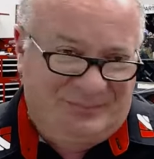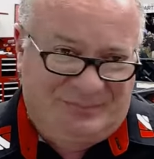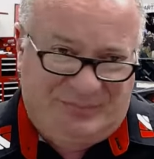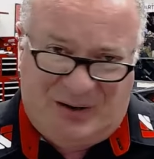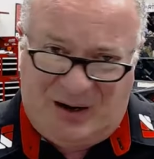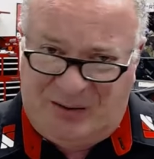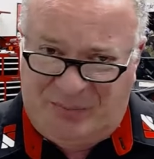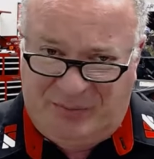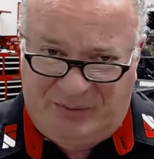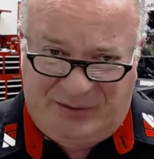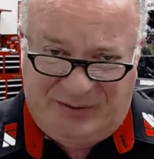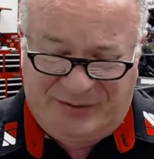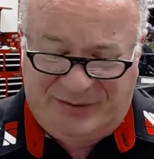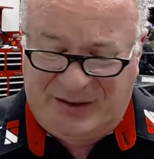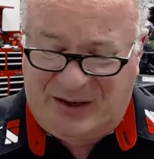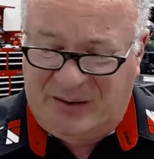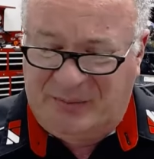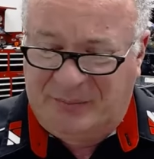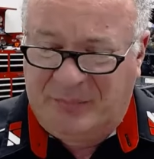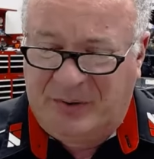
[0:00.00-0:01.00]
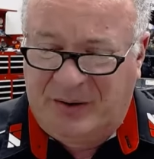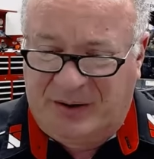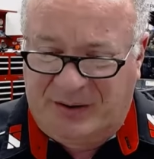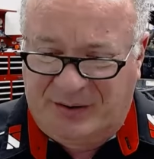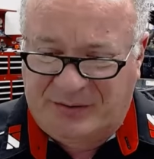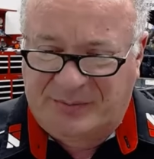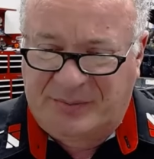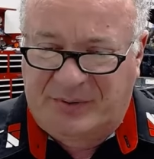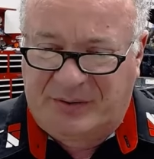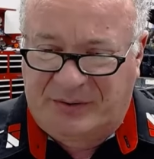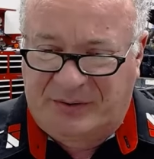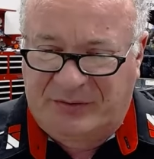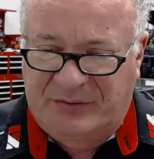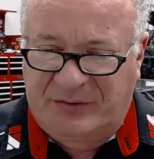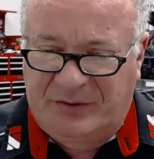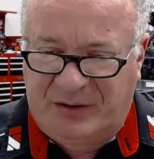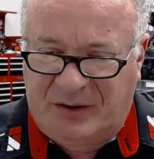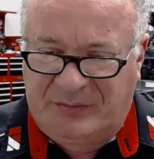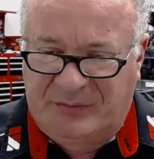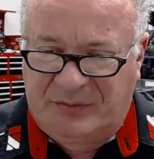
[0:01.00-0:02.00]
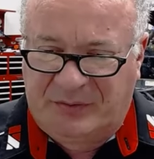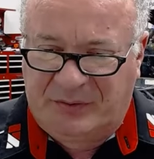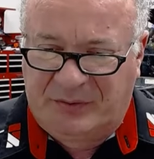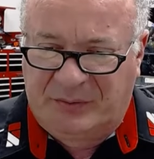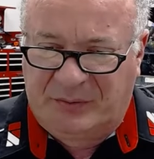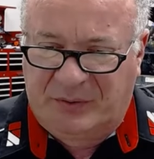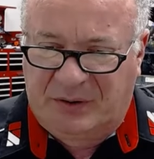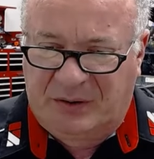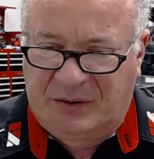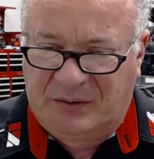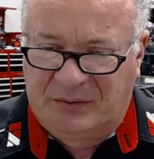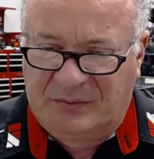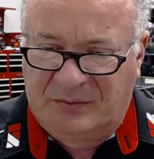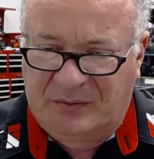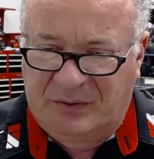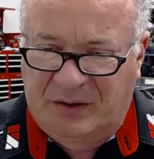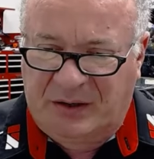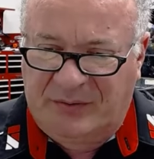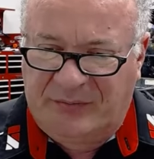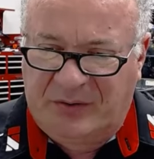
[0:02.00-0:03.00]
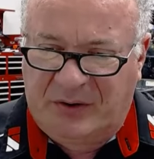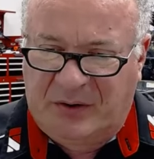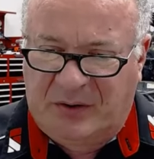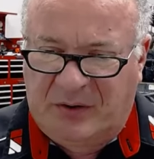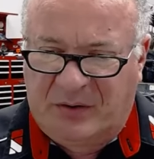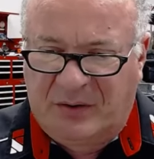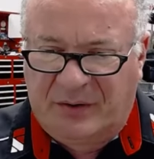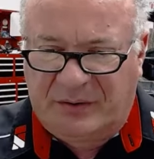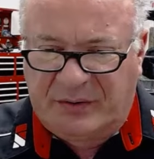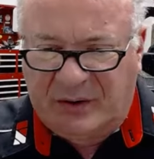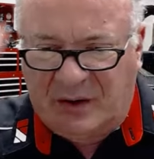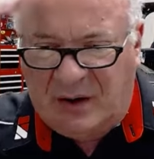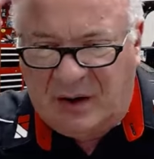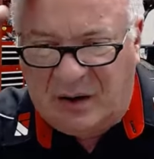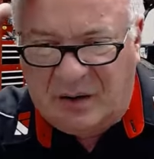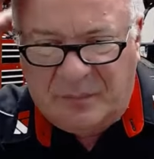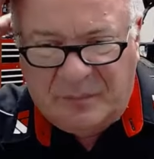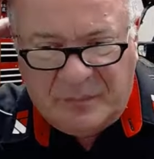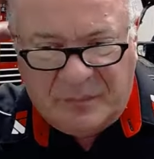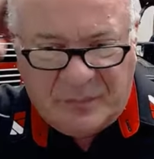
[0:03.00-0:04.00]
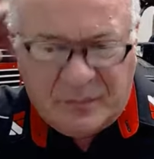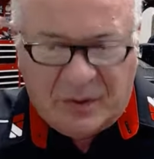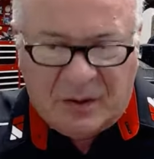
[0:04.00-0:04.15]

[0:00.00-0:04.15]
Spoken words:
probably is not much, but it is enough to give it a hard time.